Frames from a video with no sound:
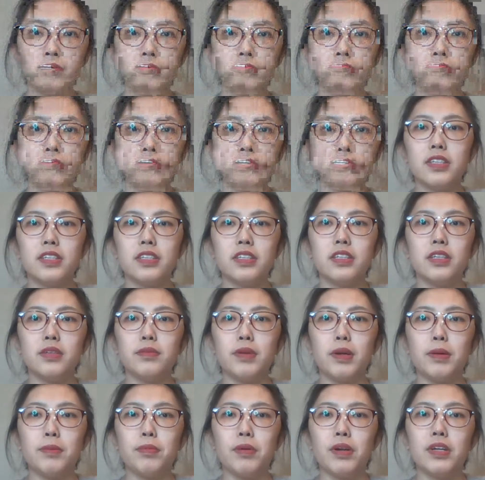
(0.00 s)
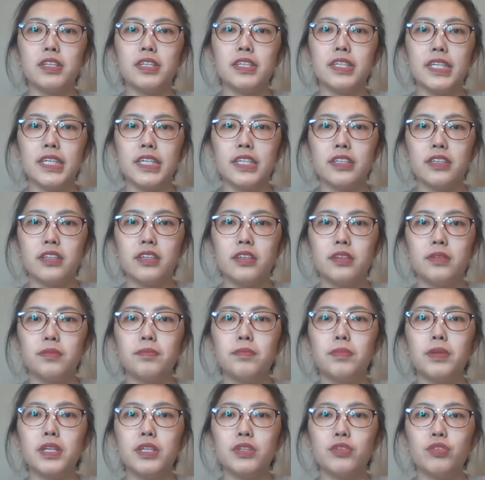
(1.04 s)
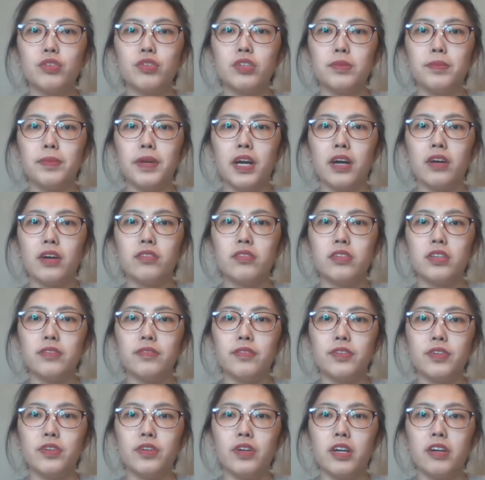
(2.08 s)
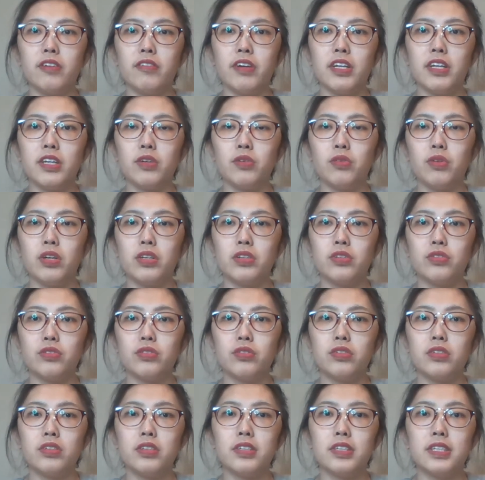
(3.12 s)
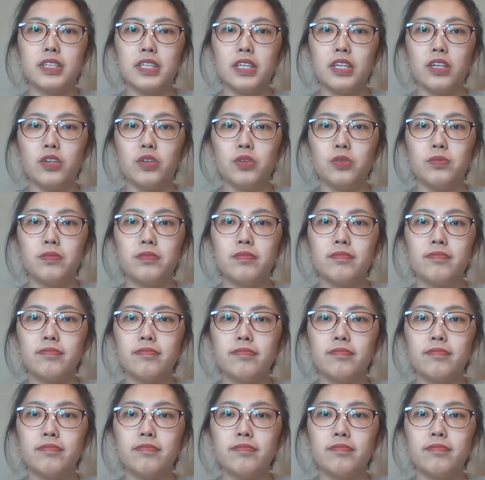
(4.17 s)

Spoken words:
you for listening to my presentation. Please reach me out if you have any questions. See you.